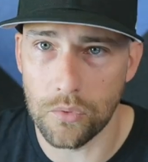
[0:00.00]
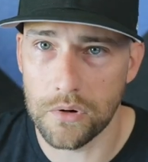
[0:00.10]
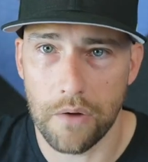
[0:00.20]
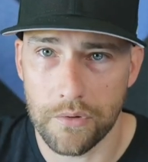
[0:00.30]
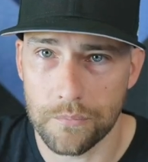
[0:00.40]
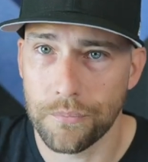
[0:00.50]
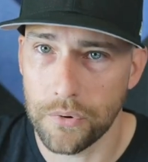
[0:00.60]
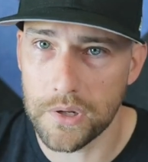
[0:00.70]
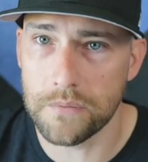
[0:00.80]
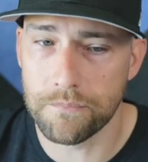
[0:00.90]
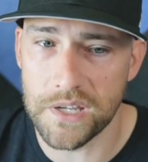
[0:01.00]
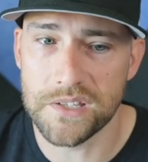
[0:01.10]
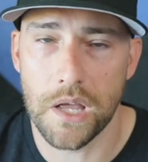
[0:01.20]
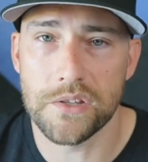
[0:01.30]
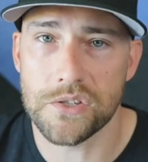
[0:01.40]
or you're having pretty
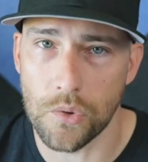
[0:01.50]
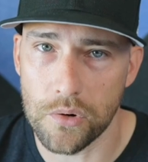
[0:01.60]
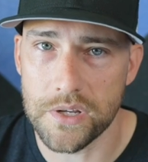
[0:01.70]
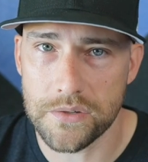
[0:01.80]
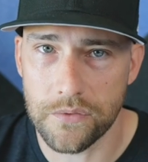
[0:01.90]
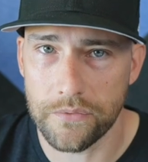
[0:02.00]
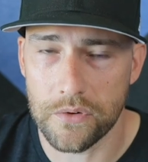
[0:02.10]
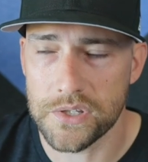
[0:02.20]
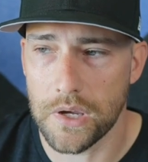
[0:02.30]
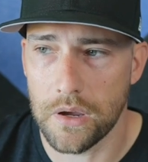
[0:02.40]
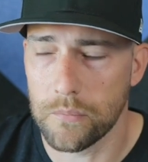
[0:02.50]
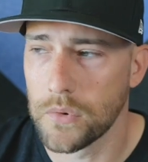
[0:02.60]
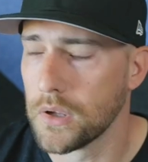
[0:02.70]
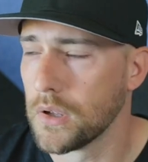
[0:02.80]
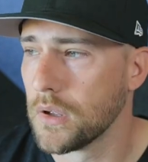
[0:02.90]
intense soreness for the first time.